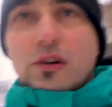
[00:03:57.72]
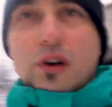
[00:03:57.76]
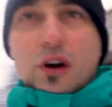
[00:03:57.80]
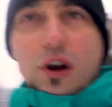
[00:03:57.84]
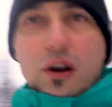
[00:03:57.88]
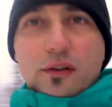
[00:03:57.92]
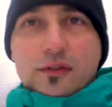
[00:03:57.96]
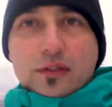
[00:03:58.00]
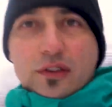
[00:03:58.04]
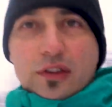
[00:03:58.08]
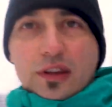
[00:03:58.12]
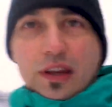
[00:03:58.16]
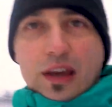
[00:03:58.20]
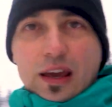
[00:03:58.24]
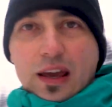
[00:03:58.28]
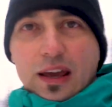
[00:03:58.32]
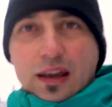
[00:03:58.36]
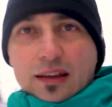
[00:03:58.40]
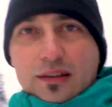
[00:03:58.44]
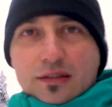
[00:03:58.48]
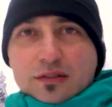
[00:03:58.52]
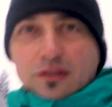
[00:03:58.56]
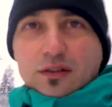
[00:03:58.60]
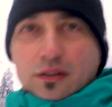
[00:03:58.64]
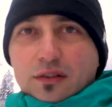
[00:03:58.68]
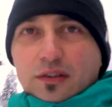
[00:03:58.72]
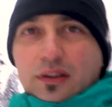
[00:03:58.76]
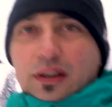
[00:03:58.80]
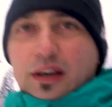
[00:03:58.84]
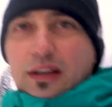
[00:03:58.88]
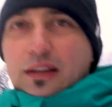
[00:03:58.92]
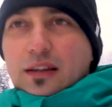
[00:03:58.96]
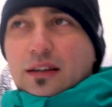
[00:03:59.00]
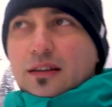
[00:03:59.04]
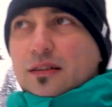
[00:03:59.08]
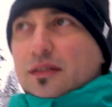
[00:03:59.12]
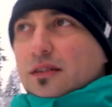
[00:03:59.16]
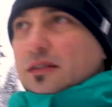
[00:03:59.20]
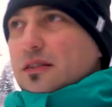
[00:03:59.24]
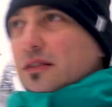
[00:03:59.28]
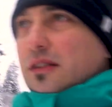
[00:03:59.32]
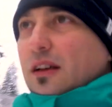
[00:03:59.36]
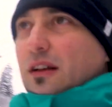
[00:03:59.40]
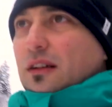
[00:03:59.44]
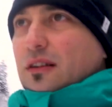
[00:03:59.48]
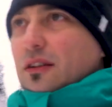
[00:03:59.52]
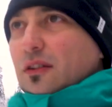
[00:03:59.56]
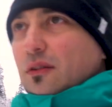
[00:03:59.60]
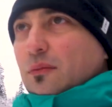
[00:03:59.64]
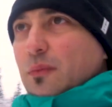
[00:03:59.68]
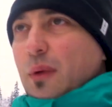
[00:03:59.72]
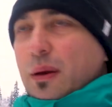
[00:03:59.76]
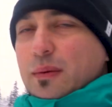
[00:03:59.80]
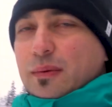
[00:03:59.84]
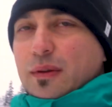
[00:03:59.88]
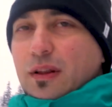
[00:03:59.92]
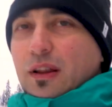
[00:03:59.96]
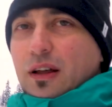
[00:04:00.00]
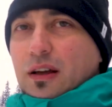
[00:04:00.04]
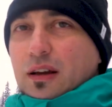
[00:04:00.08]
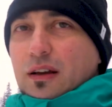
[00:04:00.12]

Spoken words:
over there. So in that distance, like maybe like